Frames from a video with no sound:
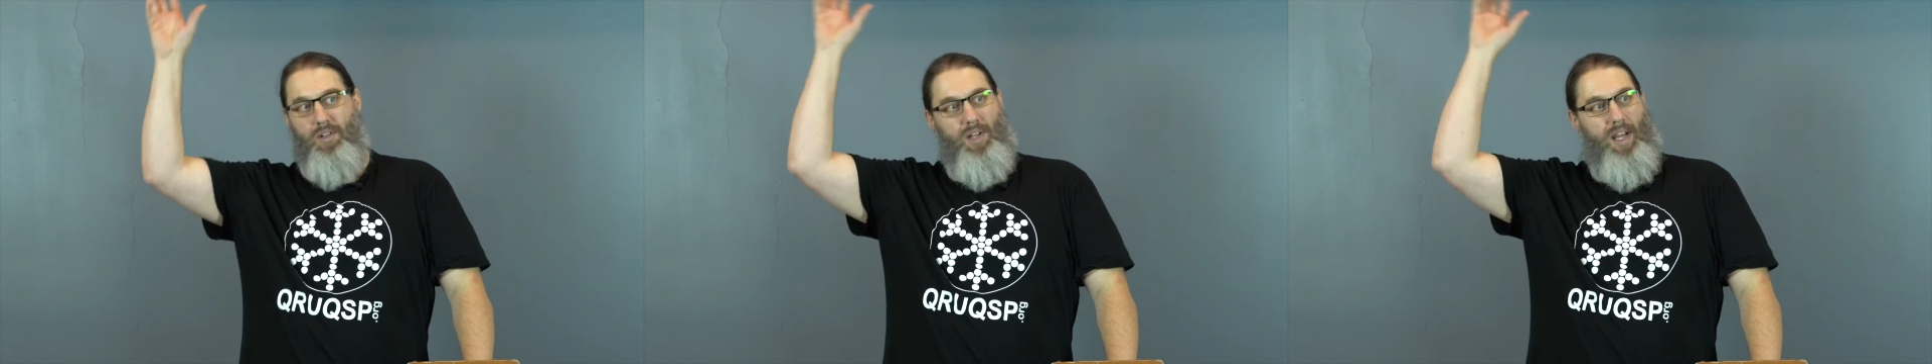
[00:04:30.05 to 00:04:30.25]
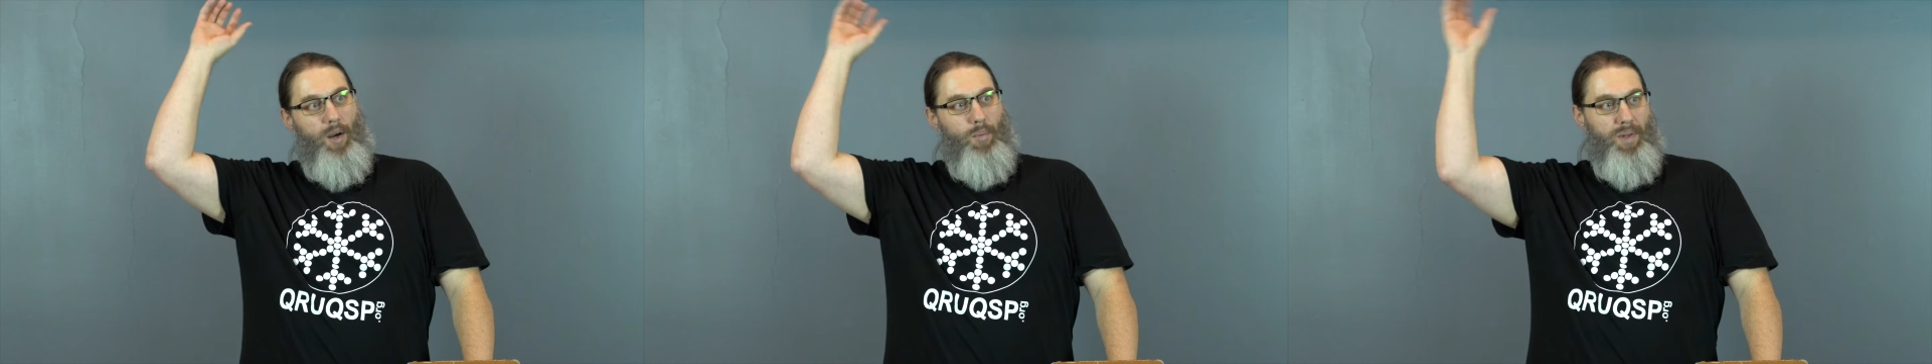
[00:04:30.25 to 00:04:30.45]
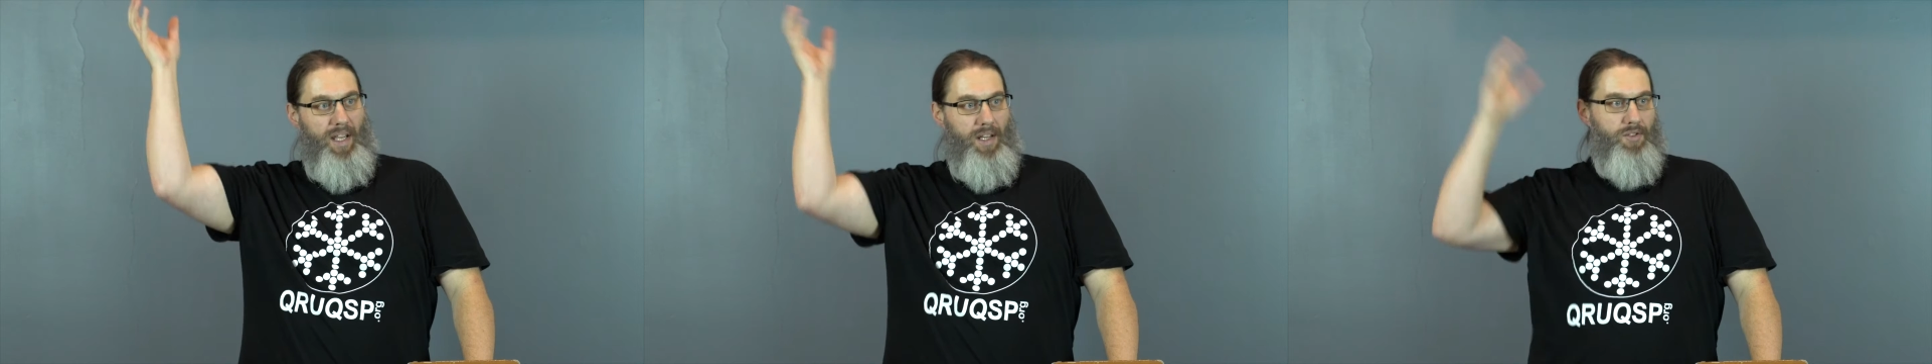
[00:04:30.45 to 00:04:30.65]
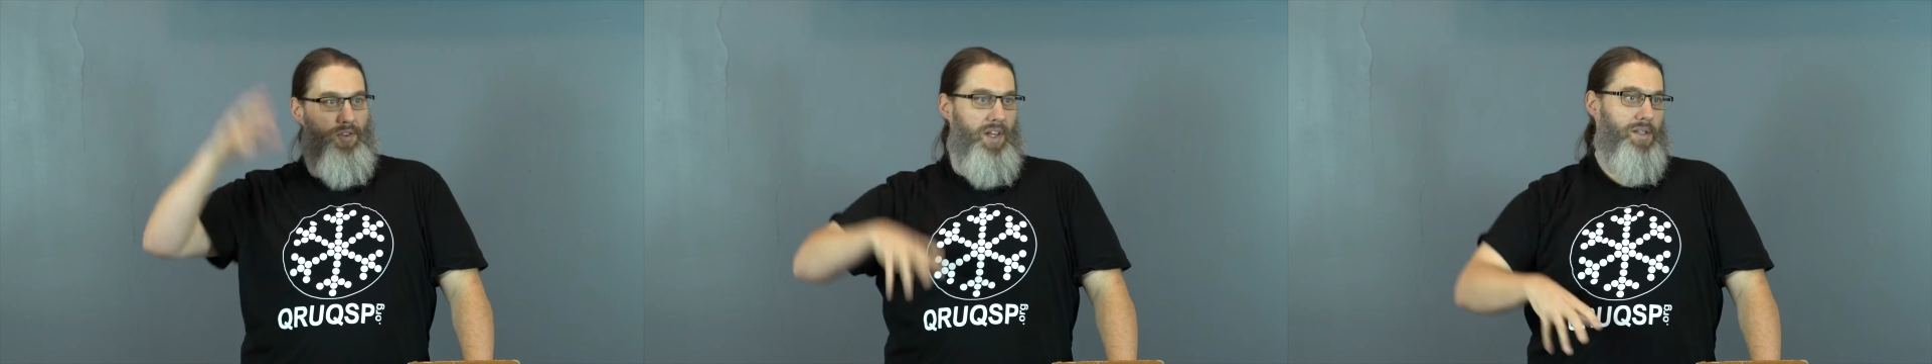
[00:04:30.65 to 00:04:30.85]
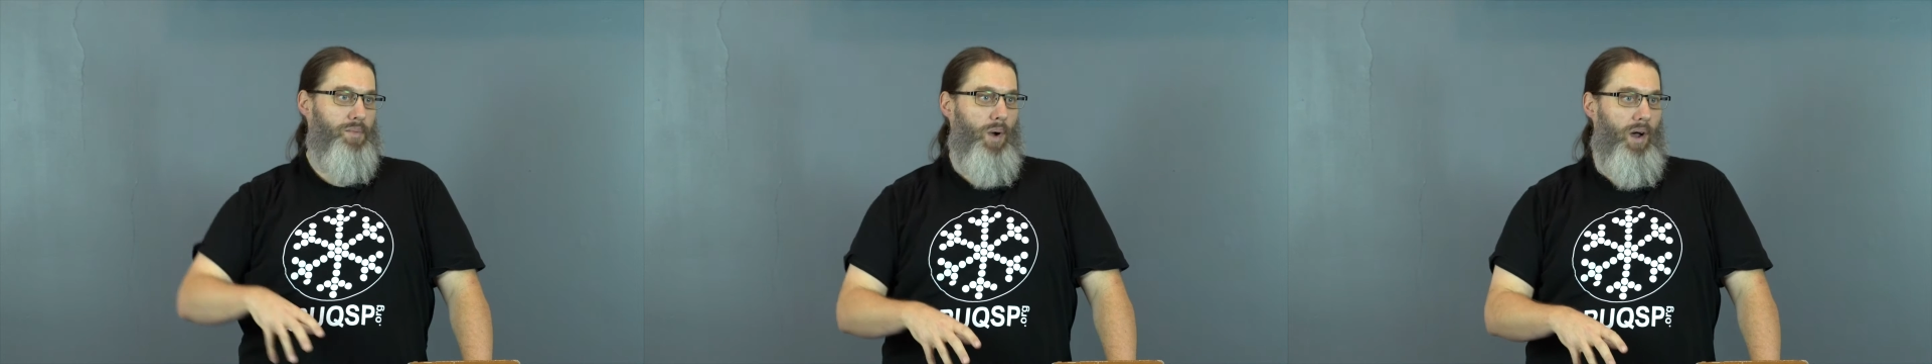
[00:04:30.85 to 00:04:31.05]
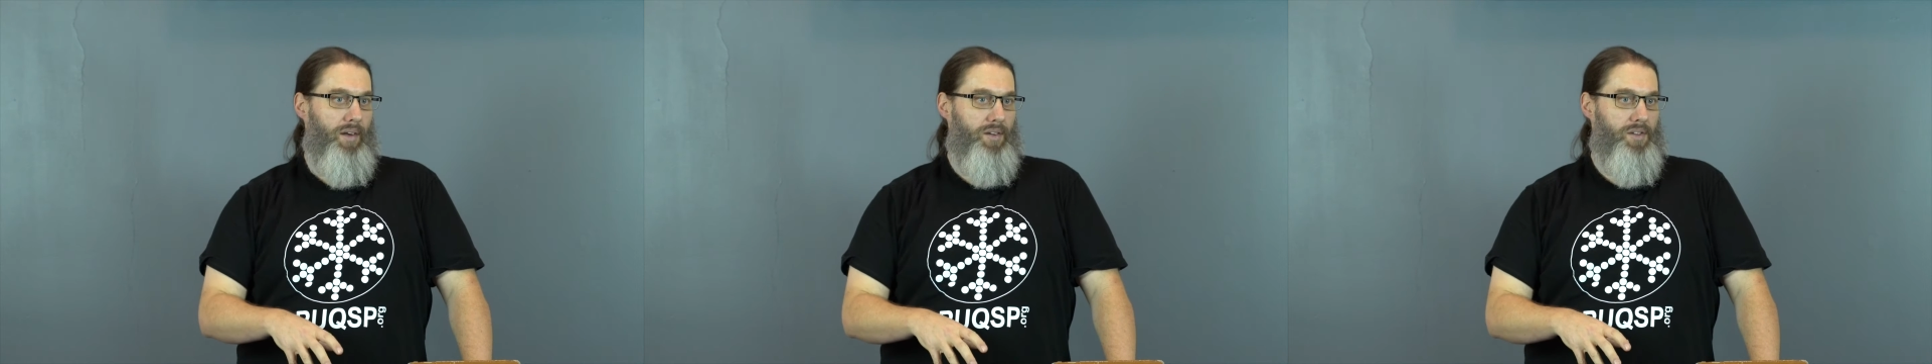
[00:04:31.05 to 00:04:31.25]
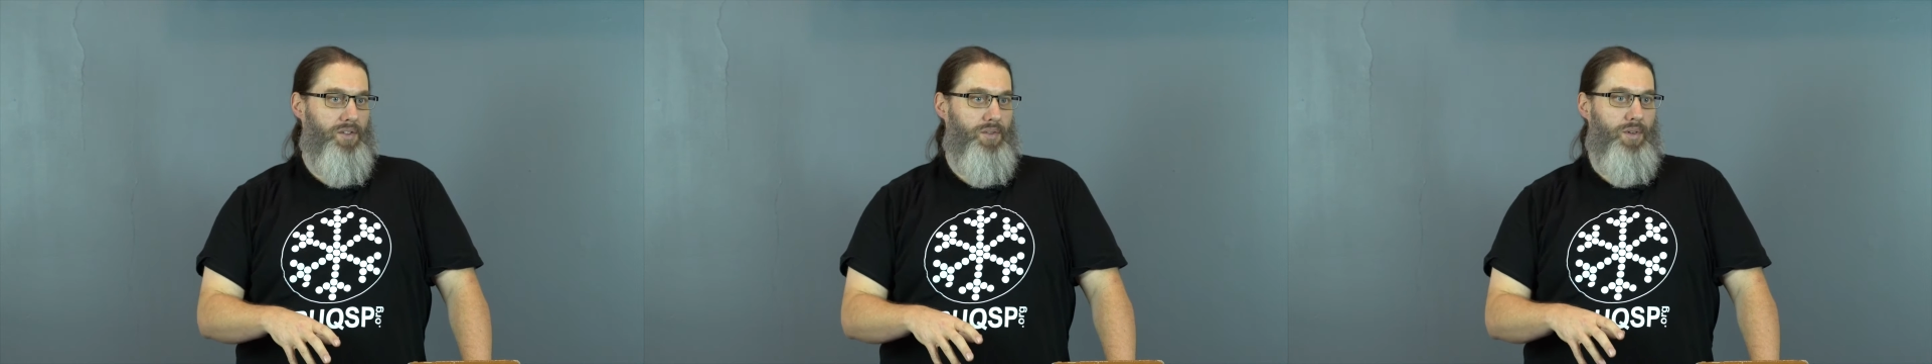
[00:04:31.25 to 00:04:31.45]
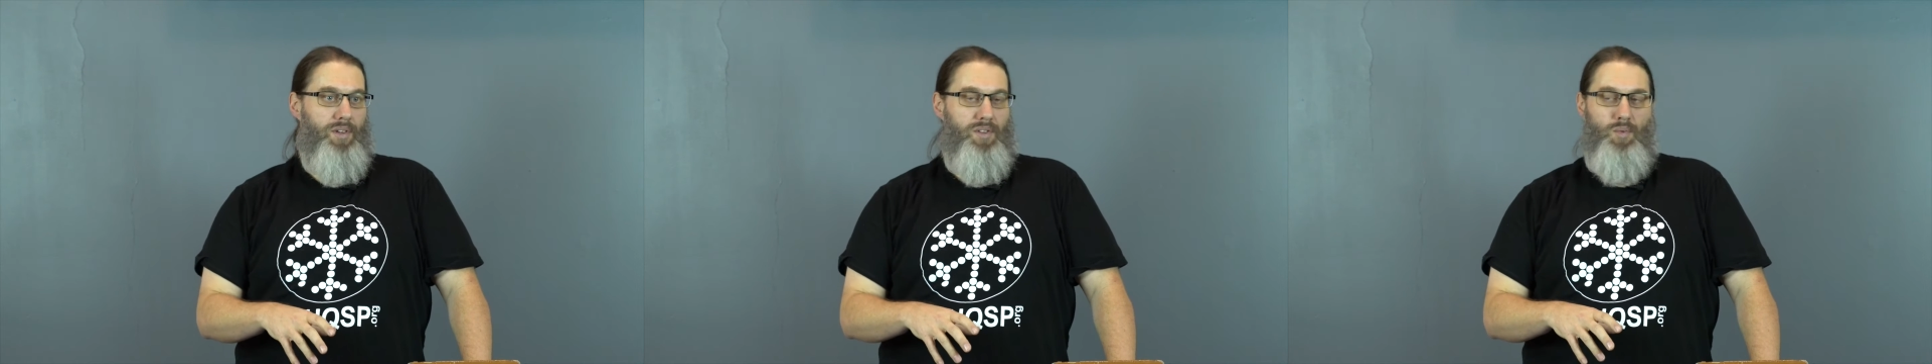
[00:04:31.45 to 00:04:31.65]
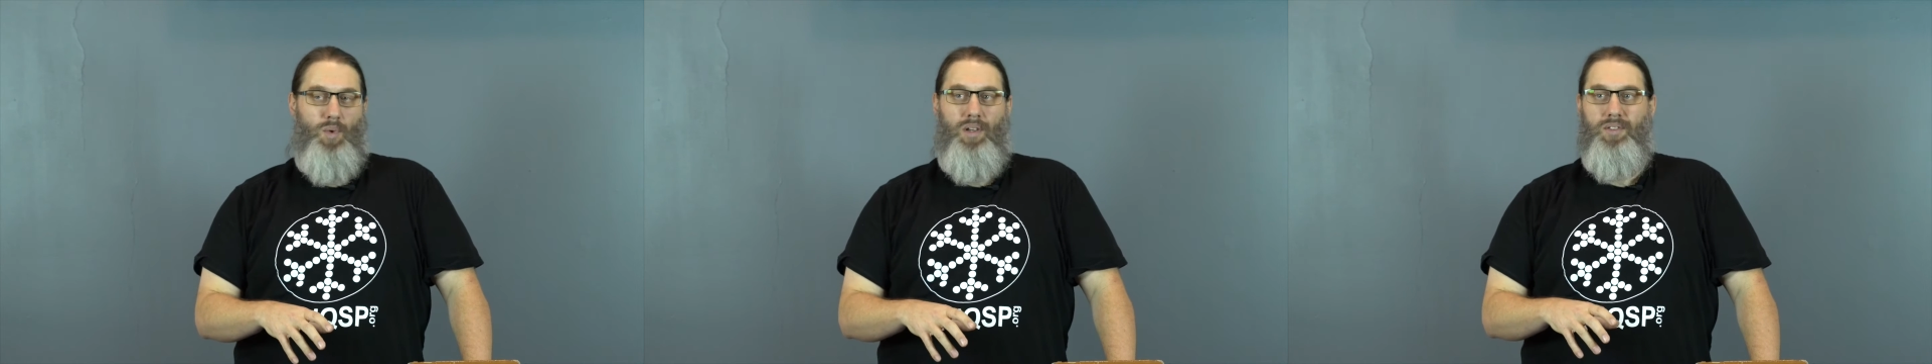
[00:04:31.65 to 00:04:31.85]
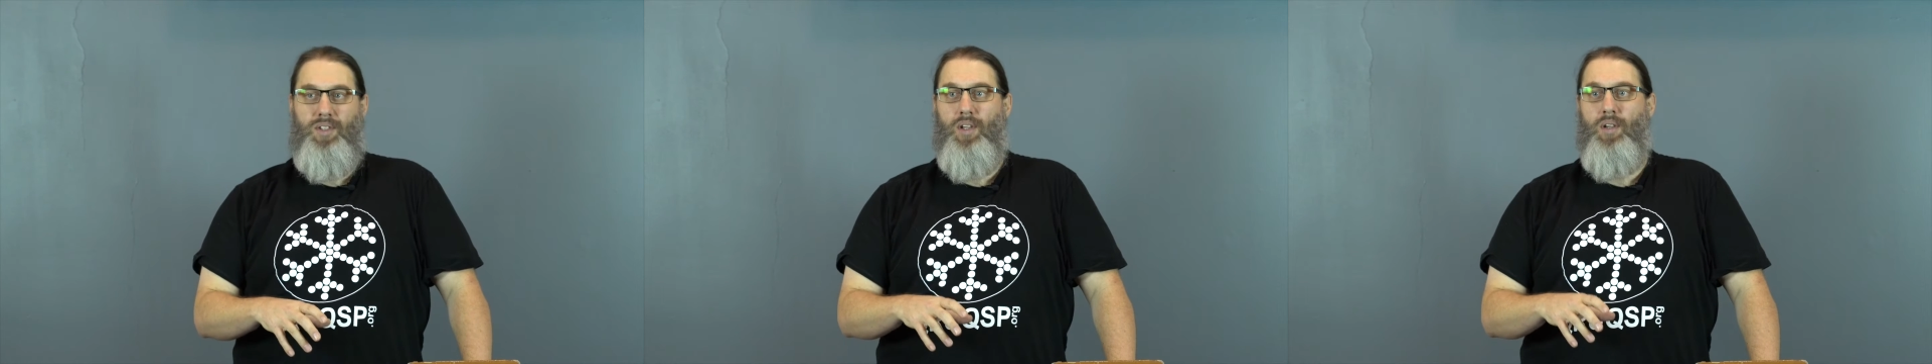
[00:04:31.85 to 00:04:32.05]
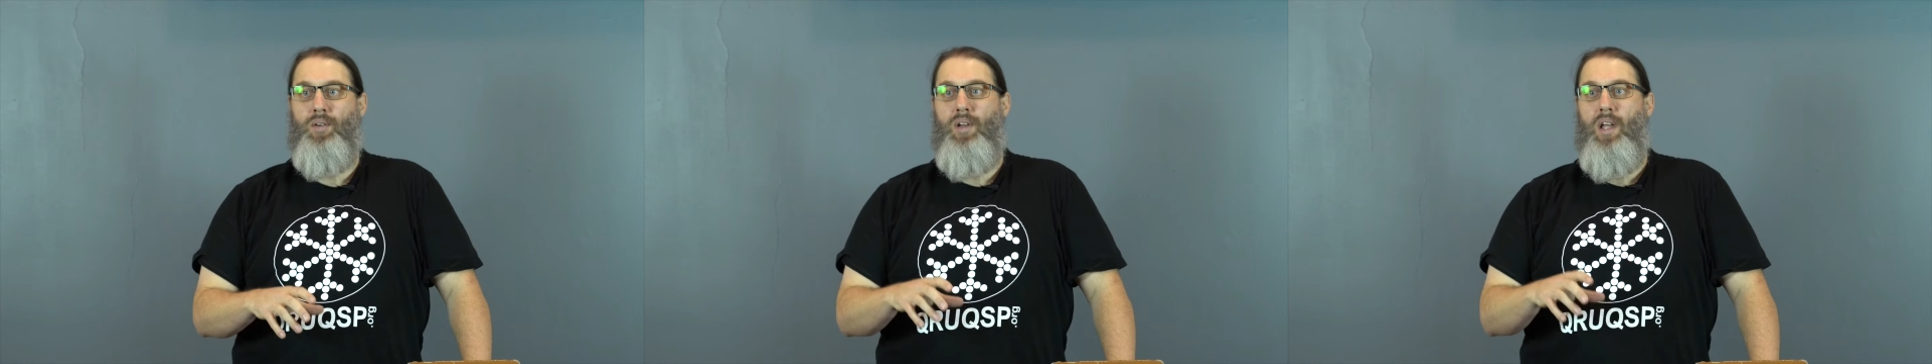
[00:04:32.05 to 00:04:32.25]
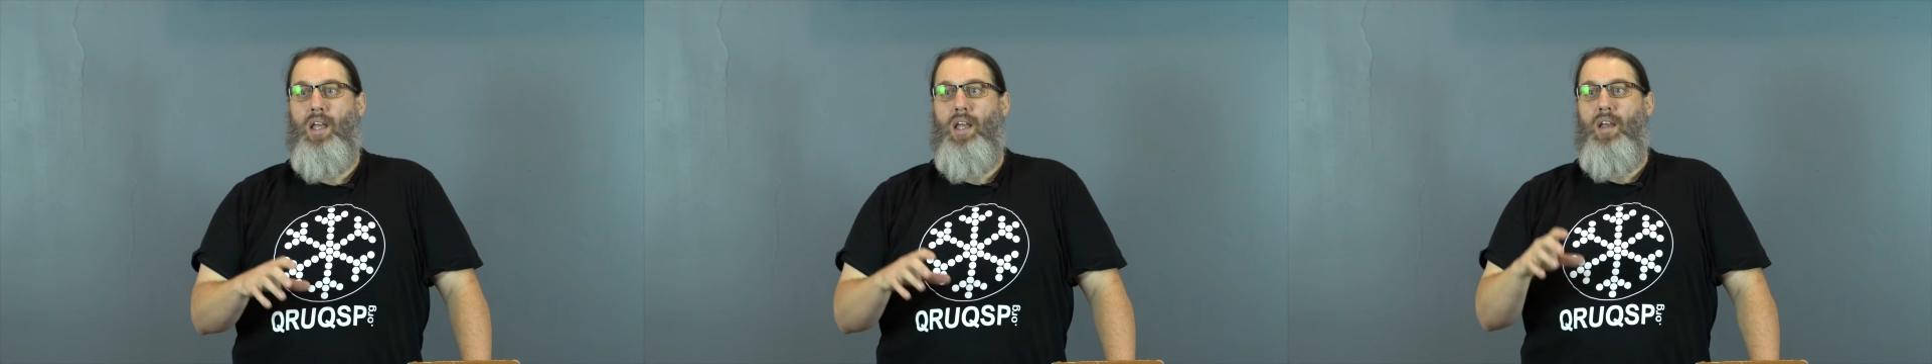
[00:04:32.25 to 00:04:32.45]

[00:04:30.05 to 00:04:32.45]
the airplane transponders through it as well too.